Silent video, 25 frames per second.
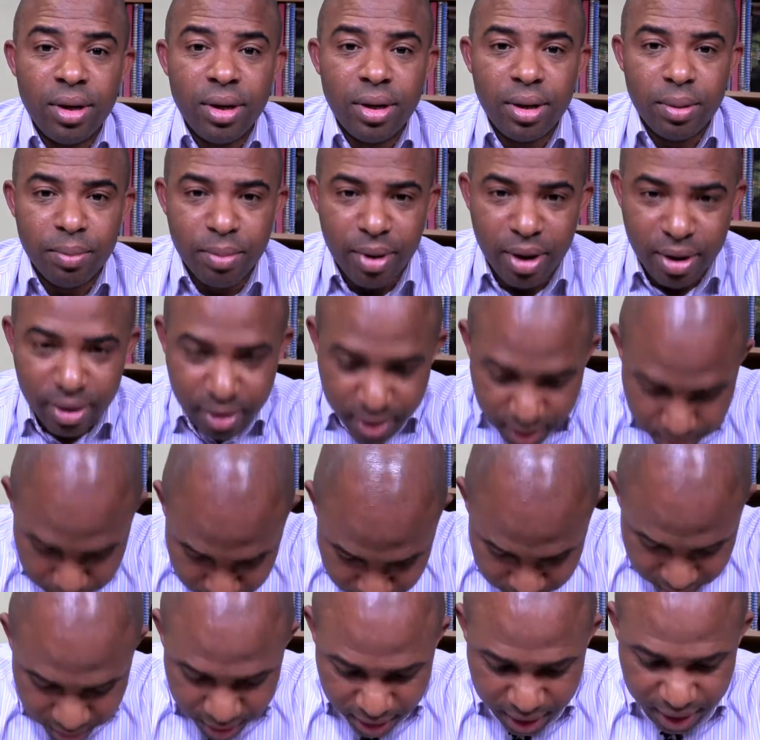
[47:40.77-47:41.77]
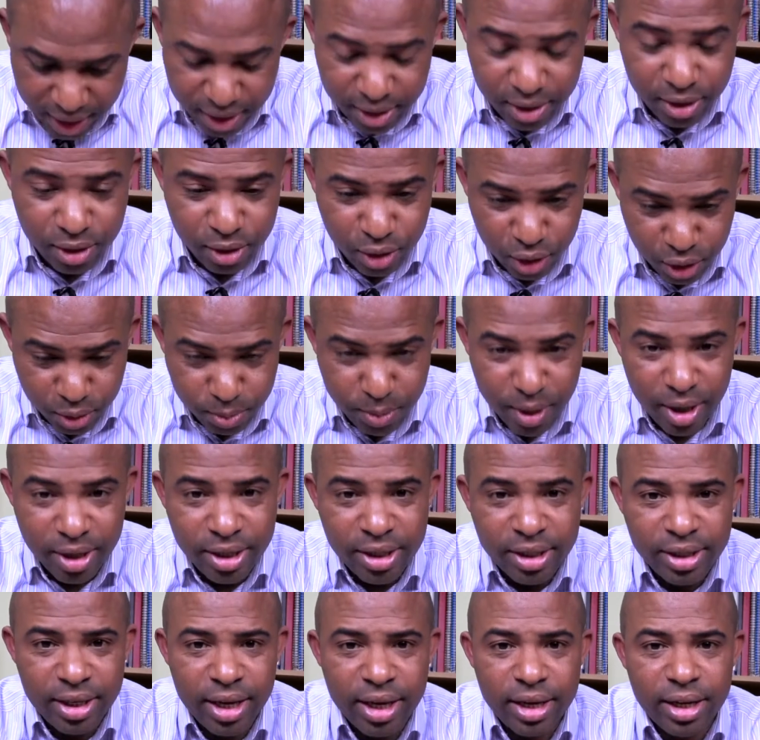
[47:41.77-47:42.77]
He bowed, he, he, had, he just bowed
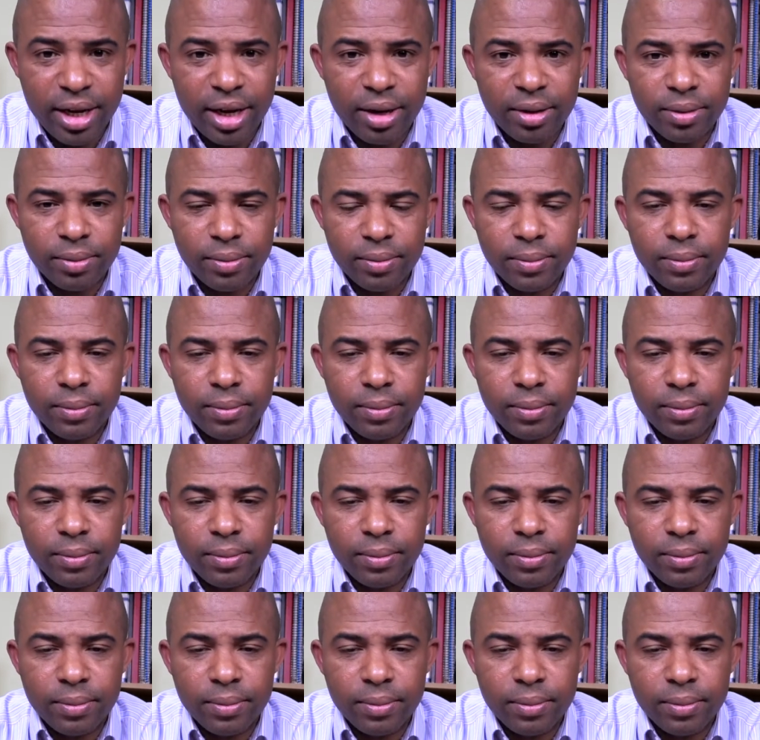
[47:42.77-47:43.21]
his head down.